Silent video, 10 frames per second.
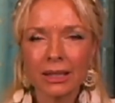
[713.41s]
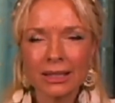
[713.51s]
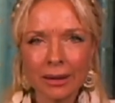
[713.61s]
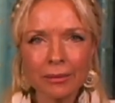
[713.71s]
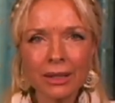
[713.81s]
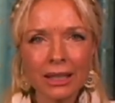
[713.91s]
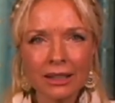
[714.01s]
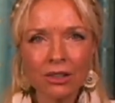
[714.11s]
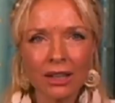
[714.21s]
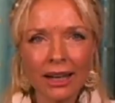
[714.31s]
something
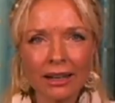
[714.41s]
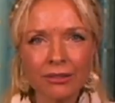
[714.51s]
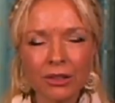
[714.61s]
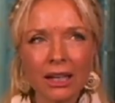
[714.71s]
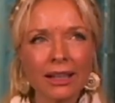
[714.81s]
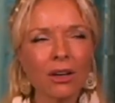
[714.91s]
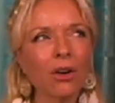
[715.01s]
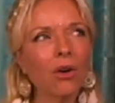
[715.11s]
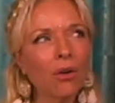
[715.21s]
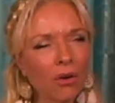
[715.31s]
in your life you're like,
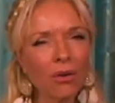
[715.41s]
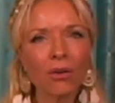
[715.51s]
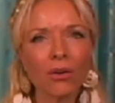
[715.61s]
oh,